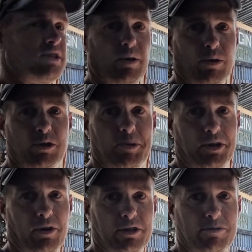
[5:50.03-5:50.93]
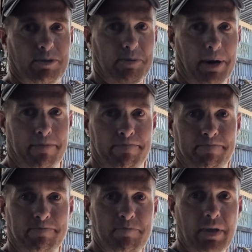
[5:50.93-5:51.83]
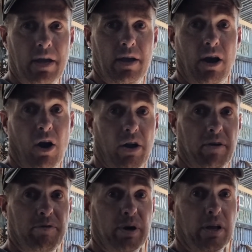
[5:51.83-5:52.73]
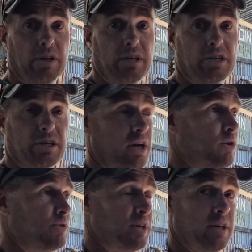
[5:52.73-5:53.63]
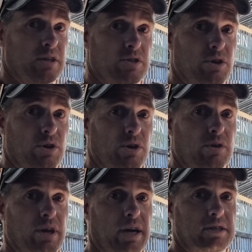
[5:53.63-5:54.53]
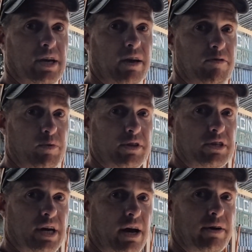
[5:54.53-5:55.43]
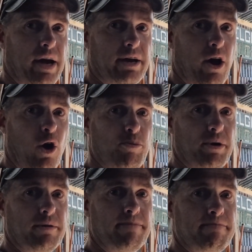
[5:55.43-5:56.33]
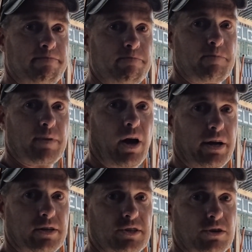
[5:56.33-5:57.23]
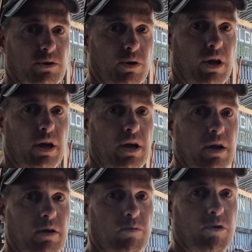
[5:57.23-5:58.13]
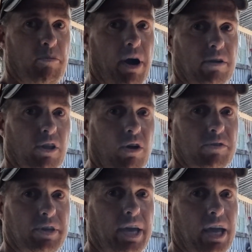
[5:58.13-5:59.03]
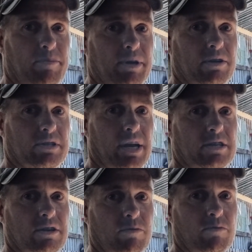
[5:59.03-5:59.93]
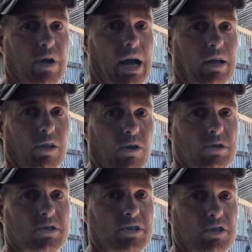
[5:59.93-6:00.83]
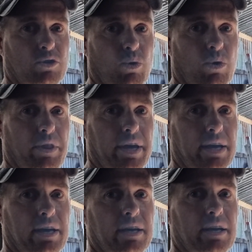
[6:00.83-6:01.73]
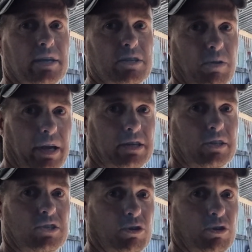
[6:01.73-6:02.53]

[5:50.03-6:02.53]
so it looks a bit nicer as well. Oh, and I've realised actually a good thing is too that even with the tailgate open, I can still remote lock the canopy, because it actually locks the door there, so it'll actually still